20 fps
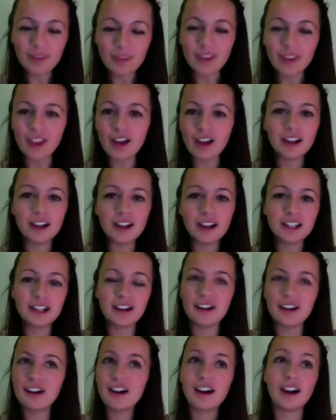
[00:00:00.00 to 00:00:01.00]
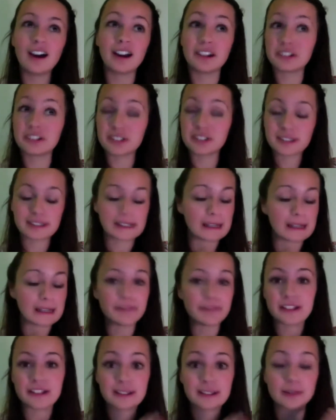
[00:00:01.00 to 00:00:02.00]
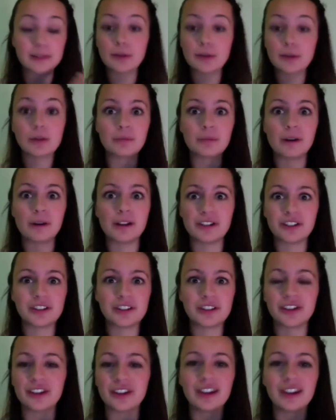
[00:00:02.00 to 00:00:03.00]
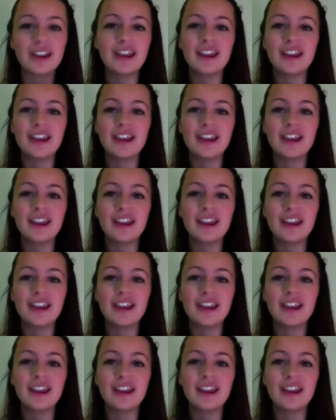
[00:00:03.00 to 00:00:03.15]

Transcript: I just love it so much that